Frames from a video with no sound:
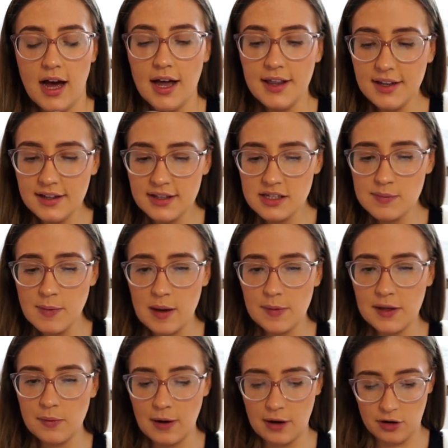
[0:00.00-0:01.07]
I think this might
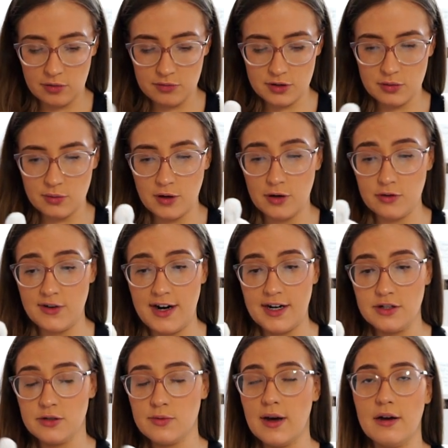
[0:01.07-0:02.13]
be the Welcome to the World
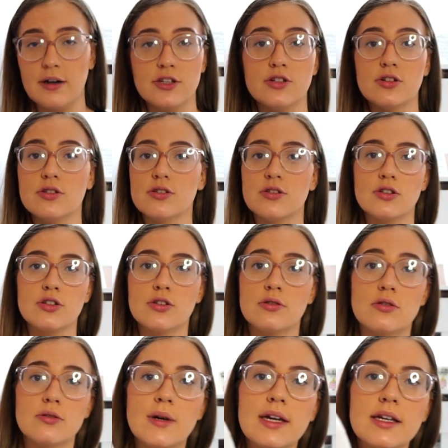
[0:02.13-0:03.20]
range as well. It's just
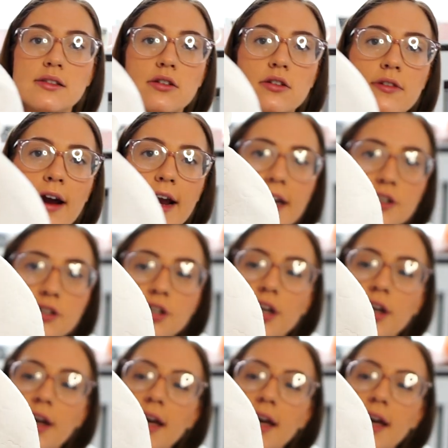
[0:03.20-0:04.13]
the sweetest little range.